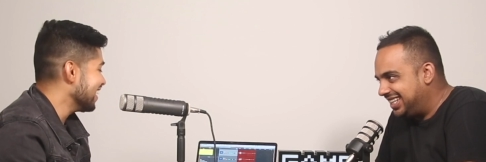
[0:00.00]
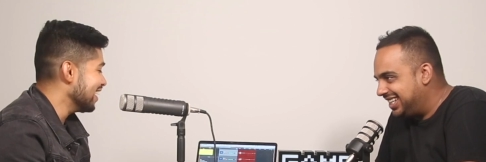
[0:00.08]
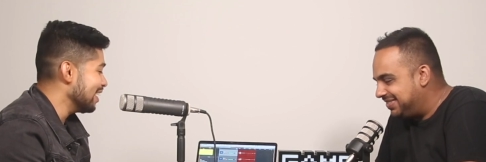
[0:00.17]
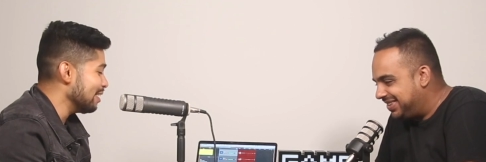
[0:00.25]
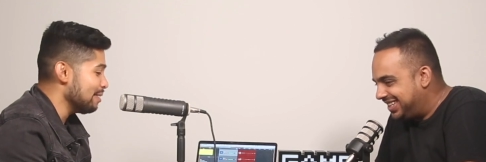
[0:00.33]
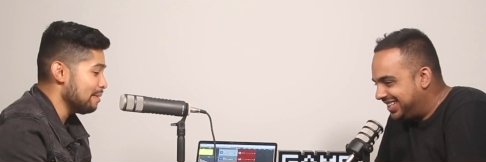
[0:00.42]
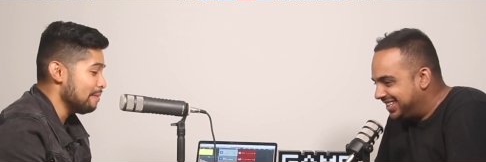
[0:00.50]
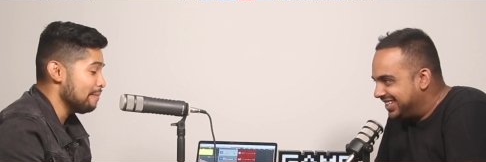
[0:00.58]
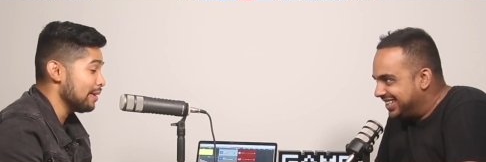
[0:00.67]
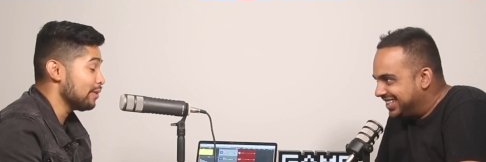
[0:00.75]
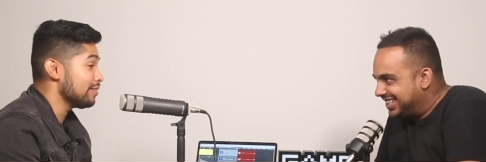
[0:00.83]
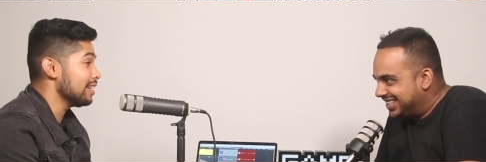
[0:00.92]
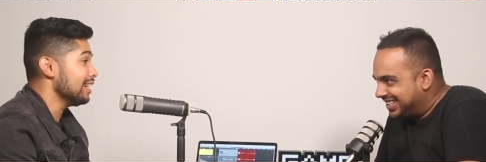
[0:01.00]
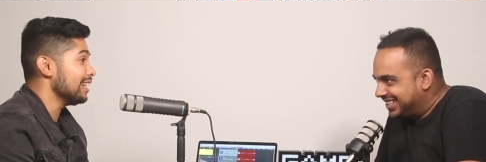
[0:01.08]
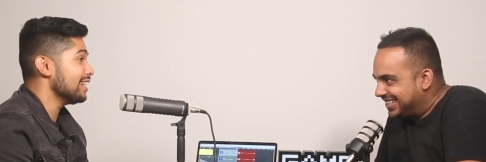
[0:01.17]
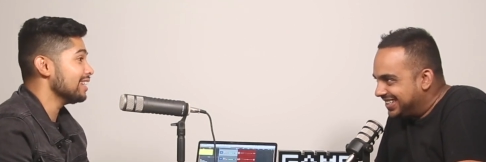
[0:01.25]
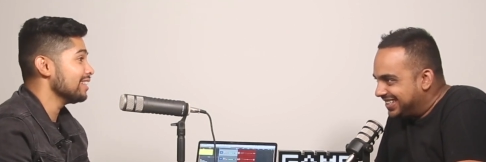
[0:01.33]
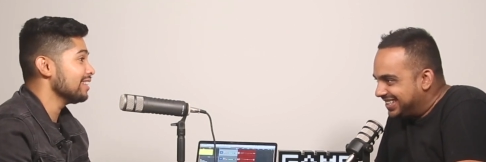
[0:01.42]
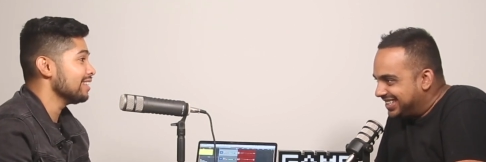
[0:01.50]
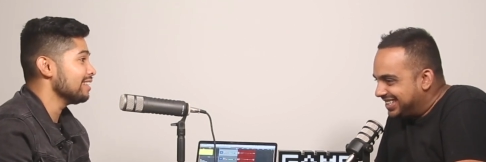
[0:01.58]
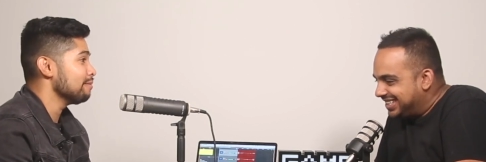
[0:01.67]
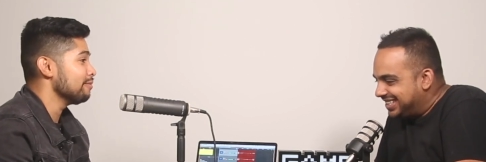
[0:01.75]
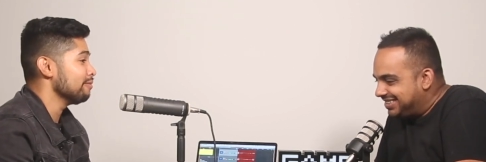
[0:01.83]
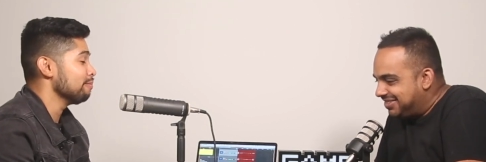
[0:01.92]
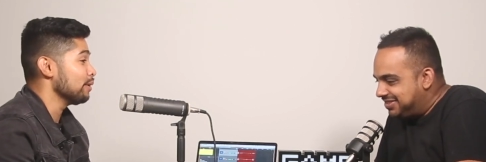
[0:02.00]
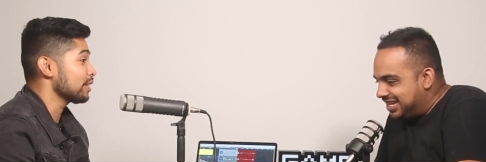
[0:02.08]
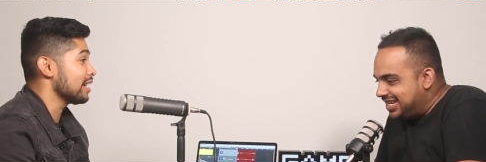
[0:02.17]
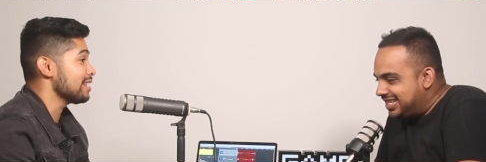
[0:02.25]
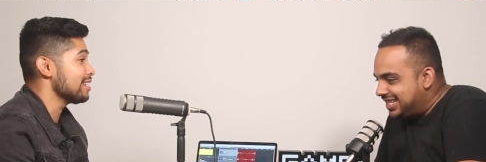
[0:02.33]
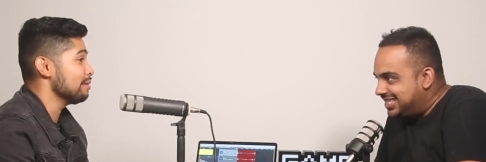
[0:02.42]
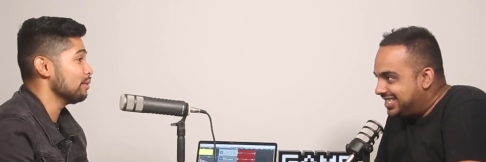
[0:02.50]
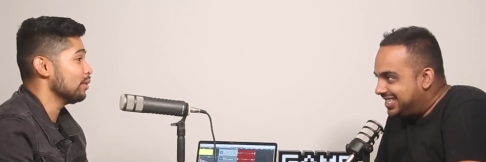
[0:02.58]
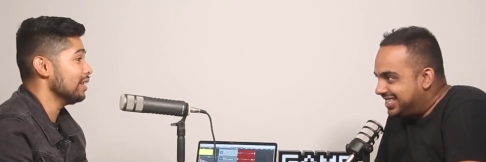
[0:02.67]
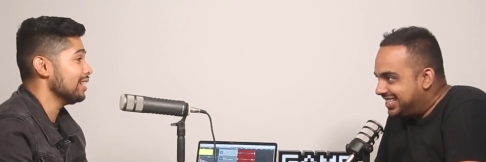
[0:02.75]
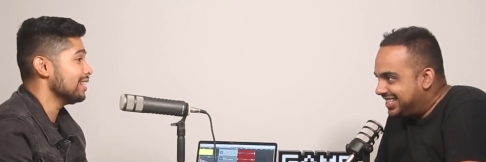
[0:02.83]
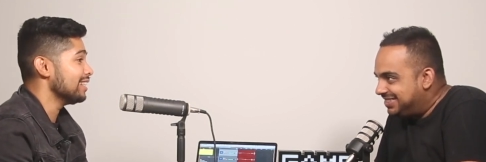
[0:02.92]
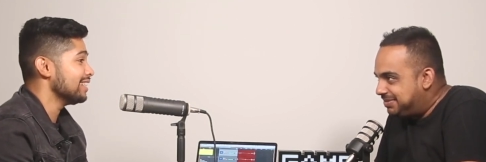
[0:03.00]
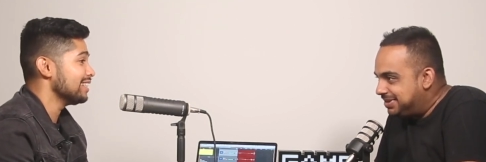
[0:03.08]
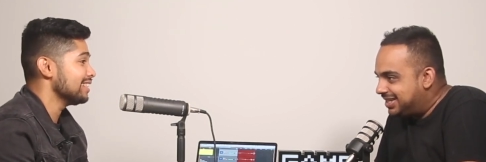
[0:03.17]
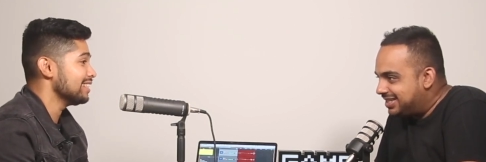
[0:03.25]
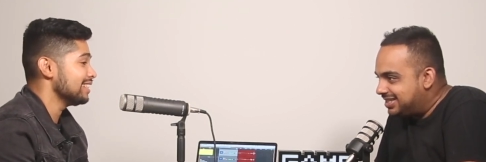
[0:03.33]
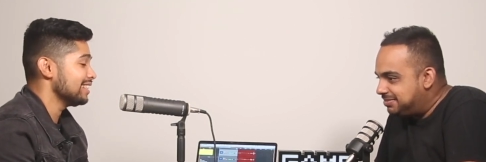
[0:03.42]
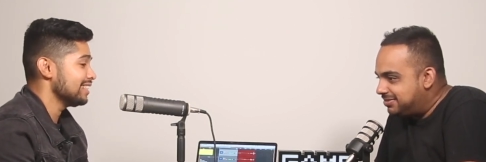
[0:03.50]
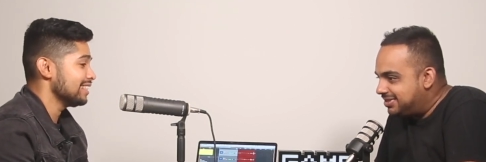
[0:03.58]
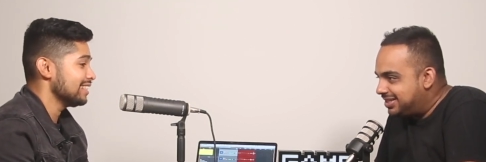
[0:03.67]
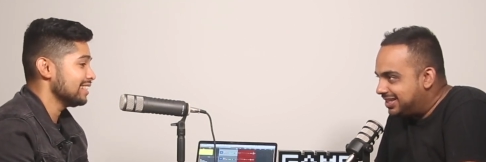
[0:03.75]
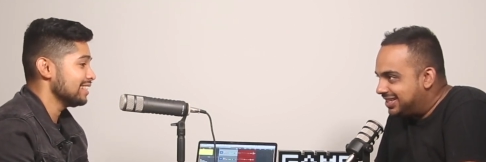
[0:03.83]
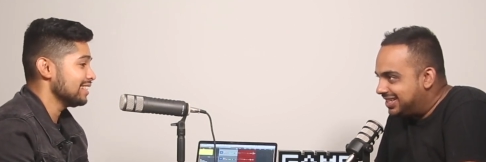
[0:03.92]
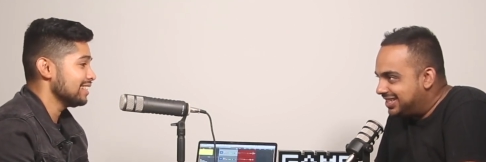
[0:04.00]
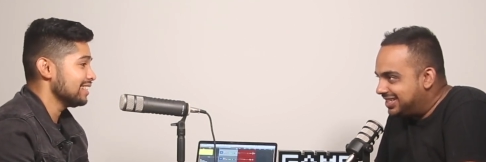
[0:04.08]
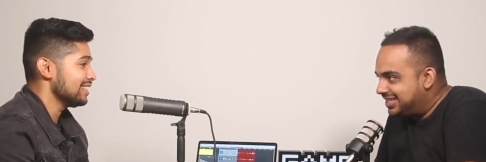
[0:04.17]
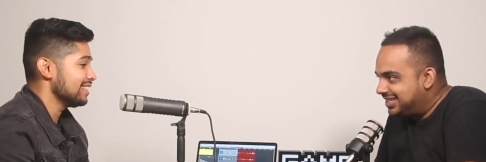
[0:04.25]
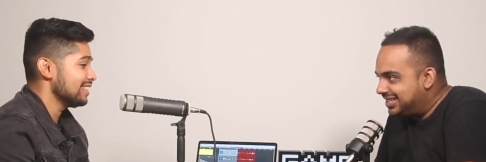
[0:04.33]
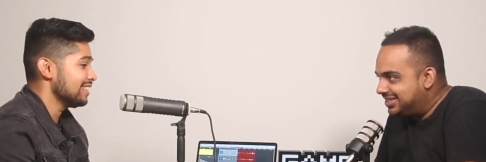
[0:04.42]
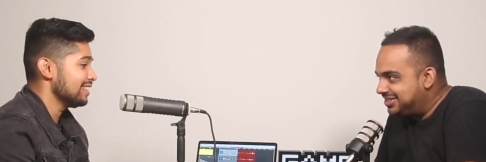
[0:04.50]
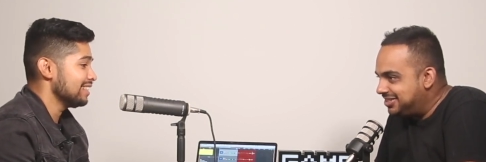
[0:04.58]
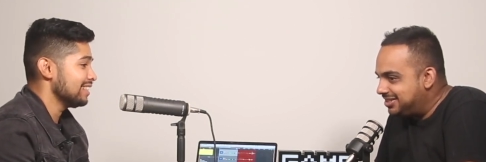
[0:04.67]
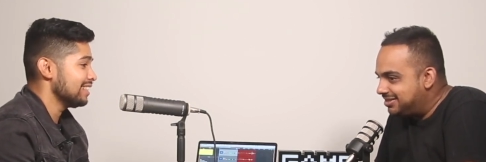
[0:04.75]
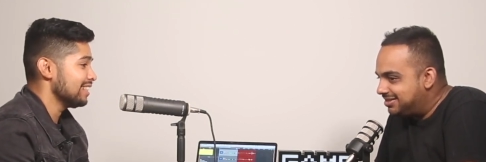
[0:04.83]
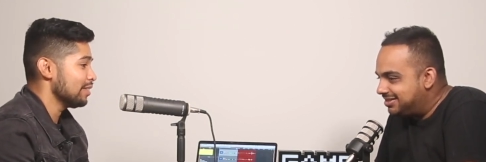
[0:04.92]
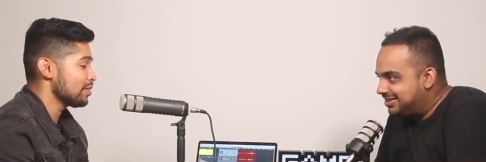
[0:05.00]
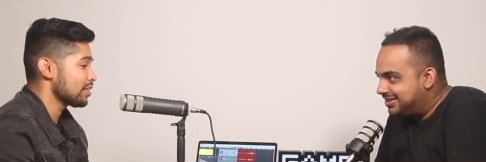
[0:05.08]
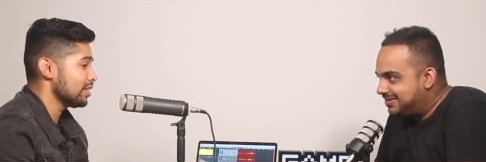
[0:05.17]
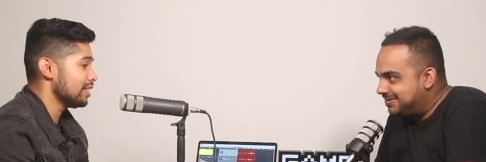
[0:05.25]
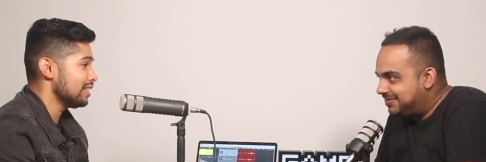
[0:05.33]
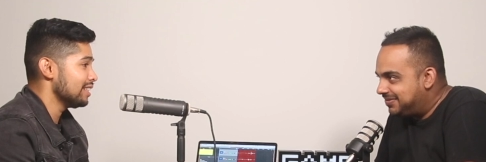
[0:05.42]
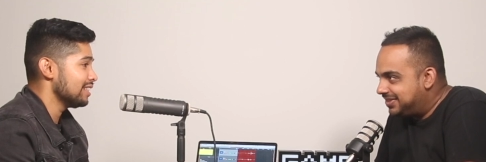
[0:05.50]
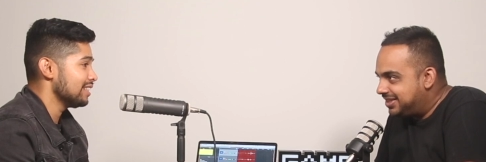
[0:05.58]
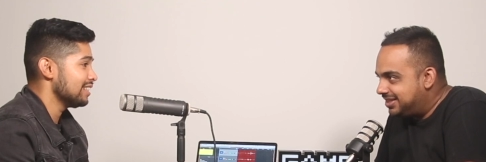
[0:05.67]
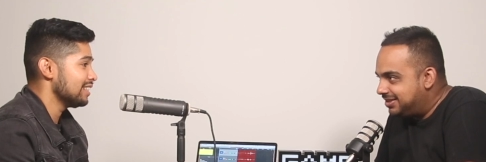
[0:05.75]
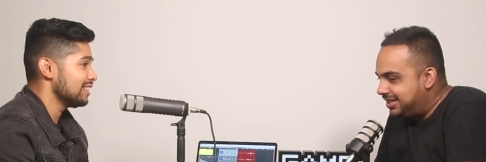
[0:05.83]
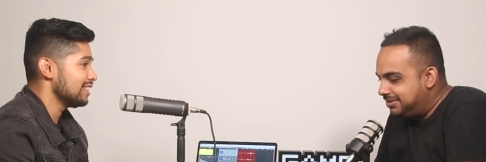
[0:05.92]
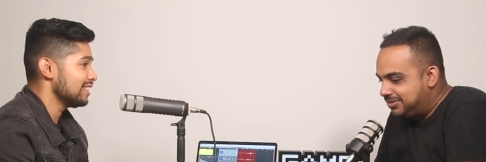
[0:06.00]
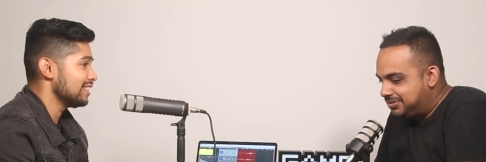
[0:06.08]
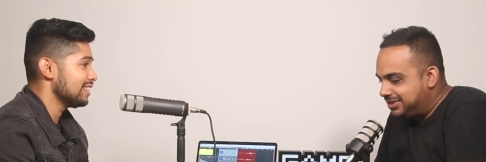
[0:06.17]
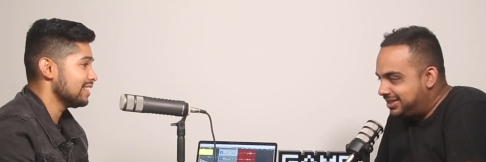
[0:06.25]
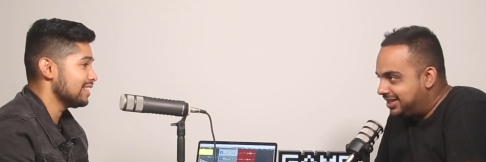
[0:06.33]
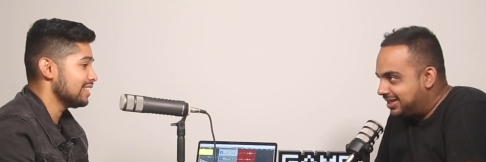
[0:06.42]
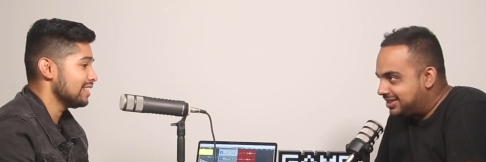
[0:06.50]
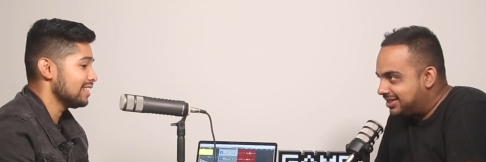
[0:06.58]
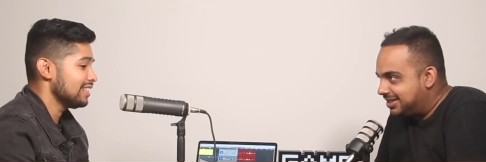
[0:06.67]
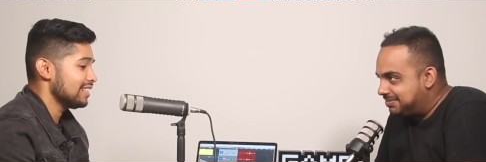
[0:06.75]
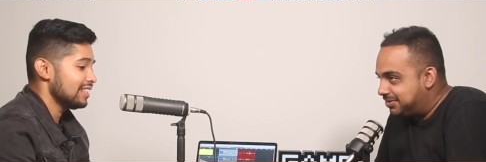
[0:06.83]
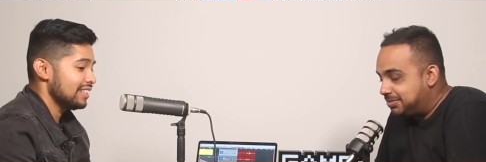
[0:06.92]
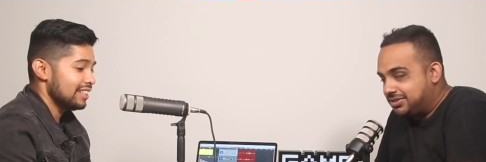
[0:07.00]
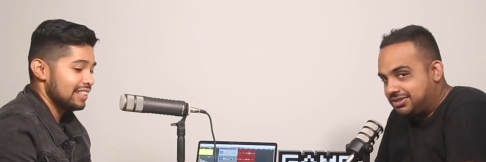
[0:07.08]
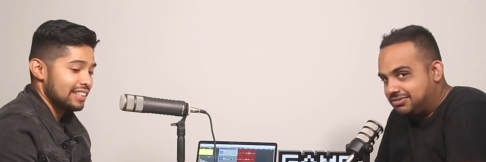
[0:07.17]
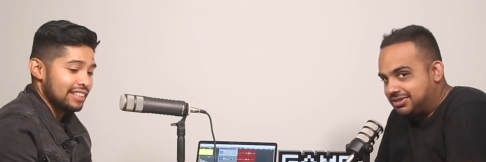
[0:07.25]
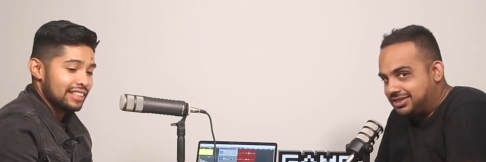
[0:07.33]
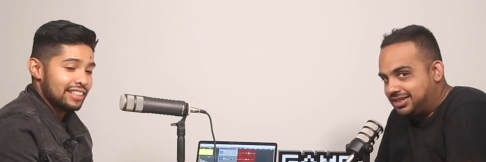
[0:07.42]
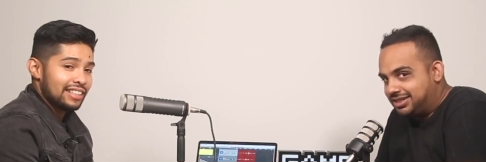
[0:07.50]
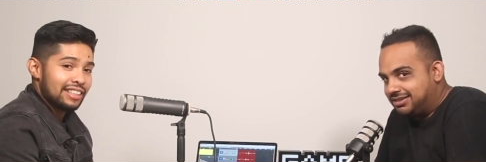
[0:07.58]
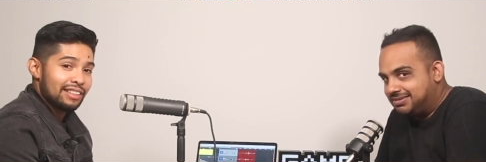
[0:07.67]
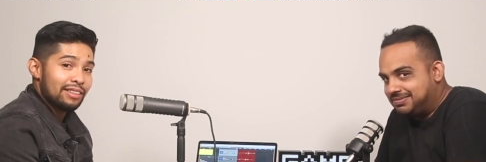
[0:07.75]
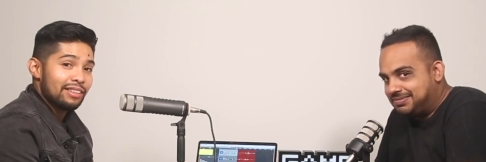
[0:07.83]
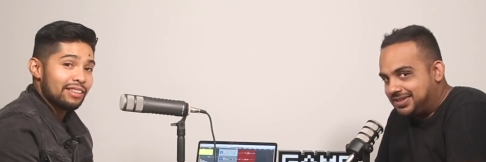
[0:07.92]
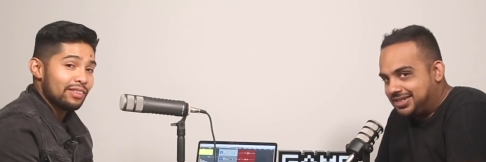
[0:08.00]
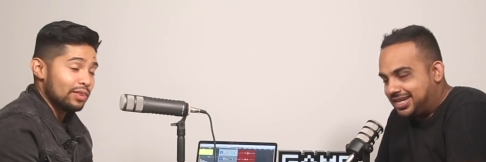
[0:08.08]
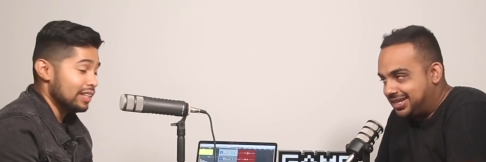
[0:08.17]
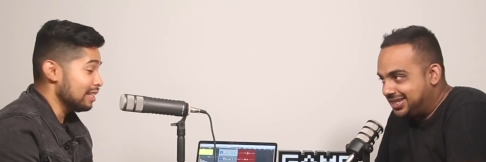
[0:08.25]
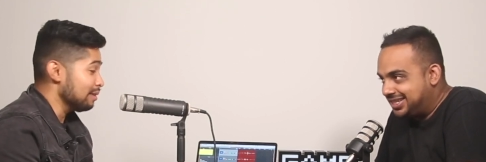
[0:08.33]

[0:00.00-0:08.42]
Speaker 1: uh, mate, we've done it. We've podcast done it.
Speaker 2: number one. Podcast number one. That was good. That was good. Need more whiskey next time. Proper twelve whiskey.
Speaker 1: We